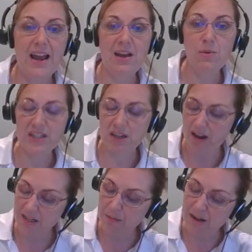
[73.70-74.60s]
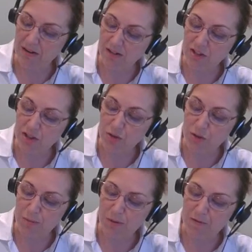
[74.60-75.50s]
And we talked about
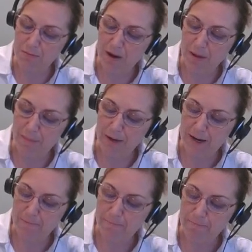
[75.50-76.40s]
distributive property.